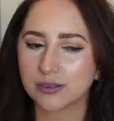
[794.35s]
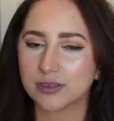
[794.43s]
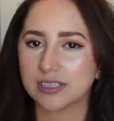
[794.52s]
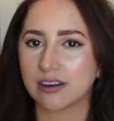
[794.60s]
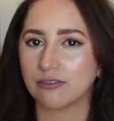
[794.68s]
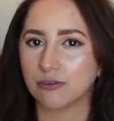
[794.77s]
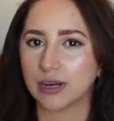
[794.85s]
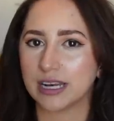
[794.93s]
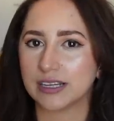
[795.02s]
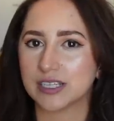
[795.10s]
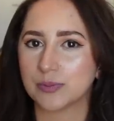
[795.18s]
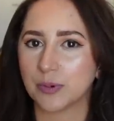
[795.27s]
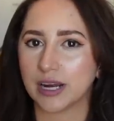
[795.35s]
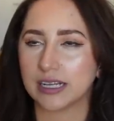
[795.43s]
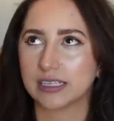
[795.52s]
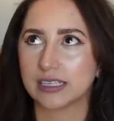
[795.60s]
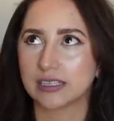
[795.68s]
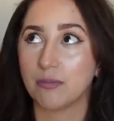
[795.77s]
So instead of reading
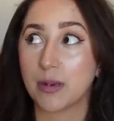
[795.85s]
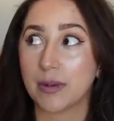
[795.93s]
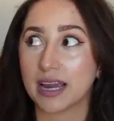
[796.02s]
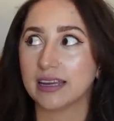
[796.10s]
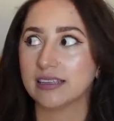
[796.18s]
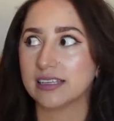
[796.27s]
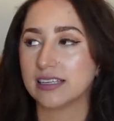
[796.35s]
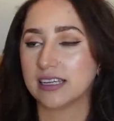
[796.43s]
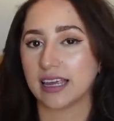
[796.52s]
sprints, maybe I can listen